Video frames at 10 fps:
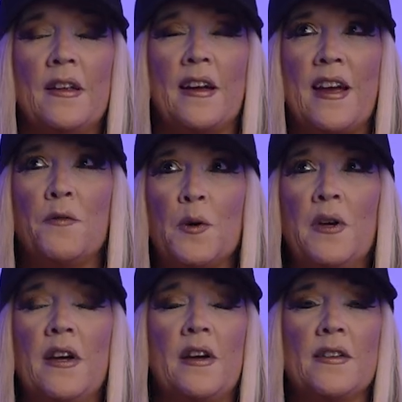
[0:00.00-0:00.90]
Like every
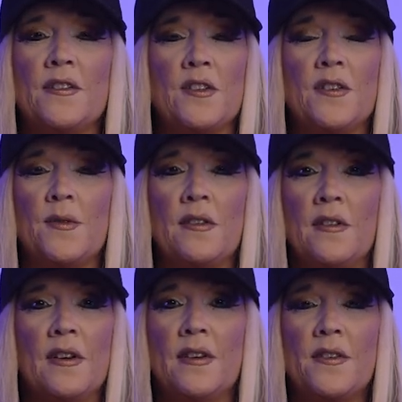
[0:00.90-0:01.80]
week, it's just
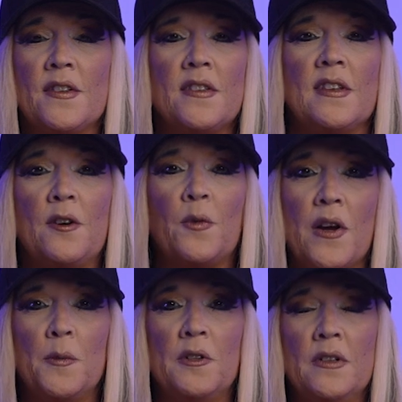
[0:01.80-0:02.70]
it's, it's just
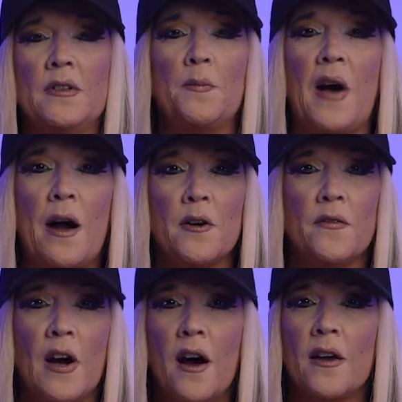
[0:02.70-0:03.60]
incredible. The power
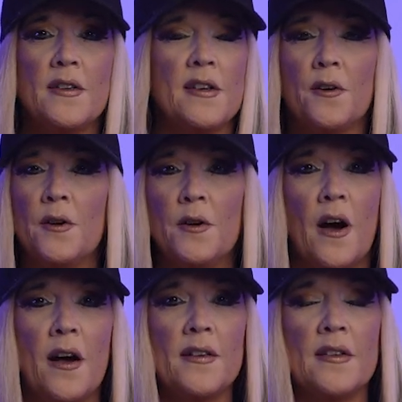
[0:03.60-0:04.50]
of God is here, you
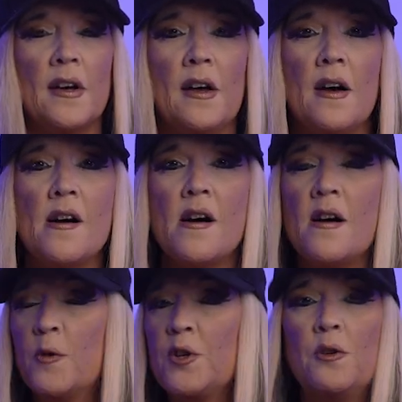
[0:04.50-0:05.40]
guys.
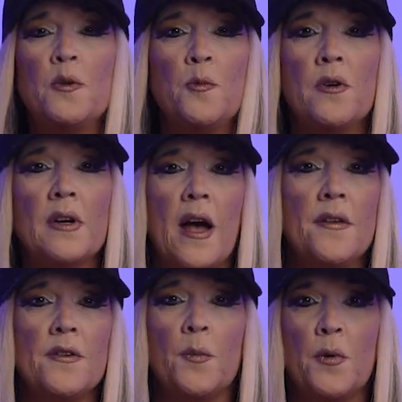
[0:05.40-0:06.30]
Uh, where two or more are
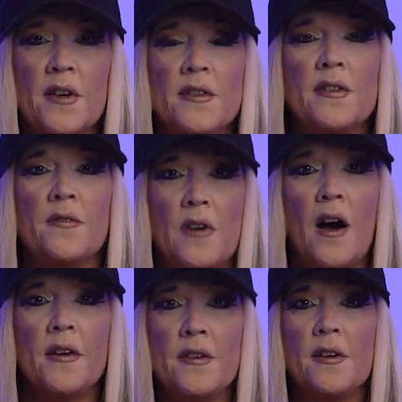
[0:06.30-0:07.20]
gathered, the presence of
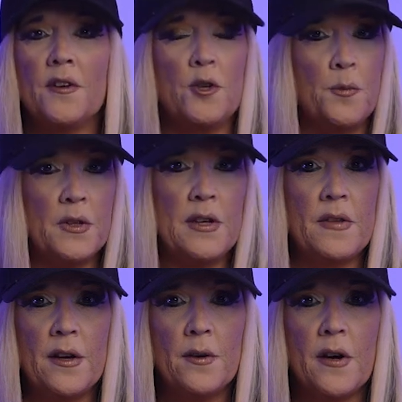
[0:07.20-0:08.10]
God is here. Do you
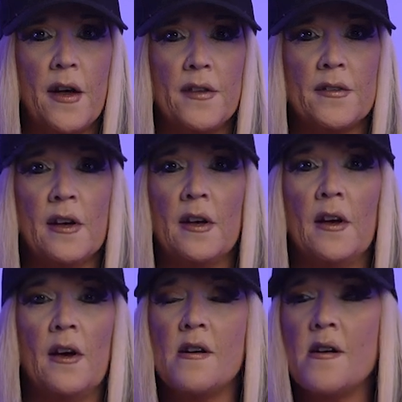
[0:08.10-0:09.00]
believe that, you guys?
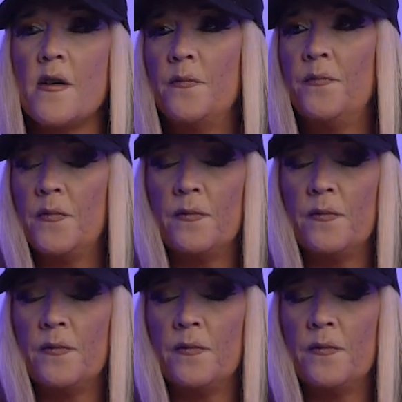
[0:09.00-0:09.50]
Um,